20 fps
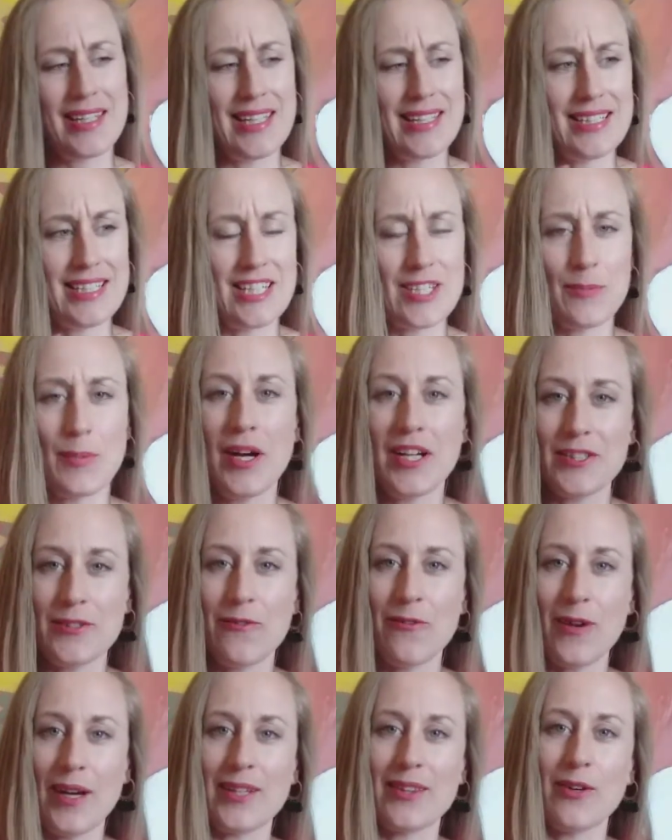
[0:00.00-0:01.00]
despite the
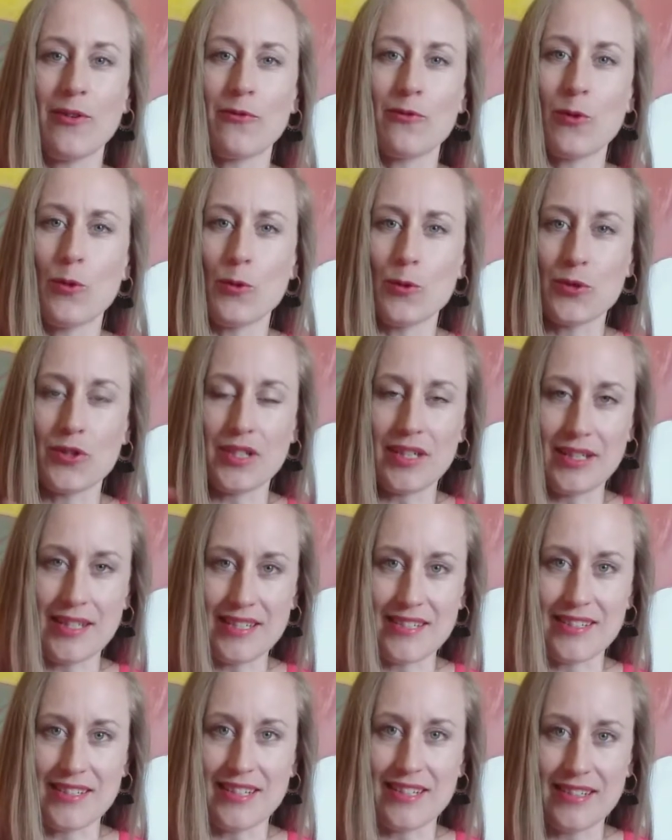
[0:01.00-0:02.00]
fact that of course it is
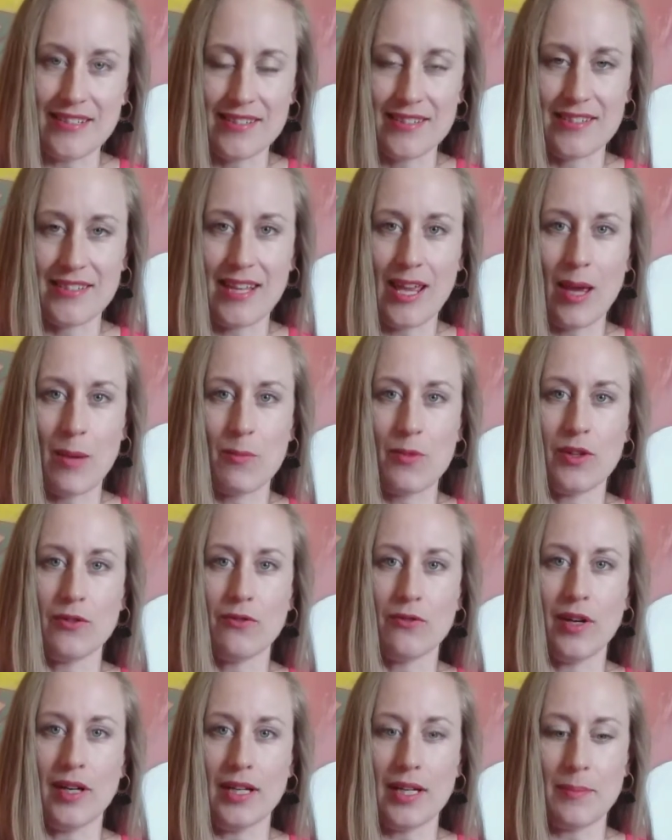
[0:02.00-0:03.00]
in the same
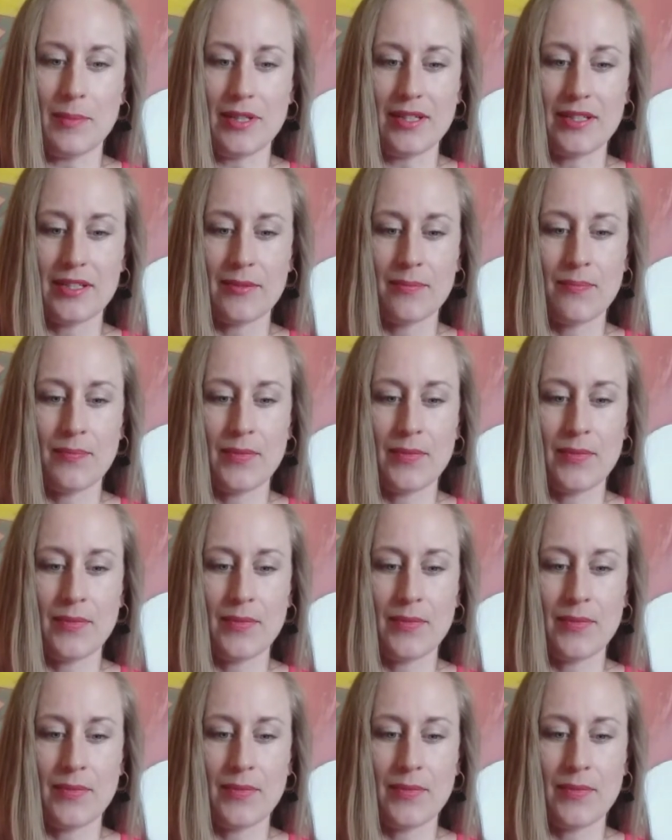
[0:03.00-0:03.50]
environment?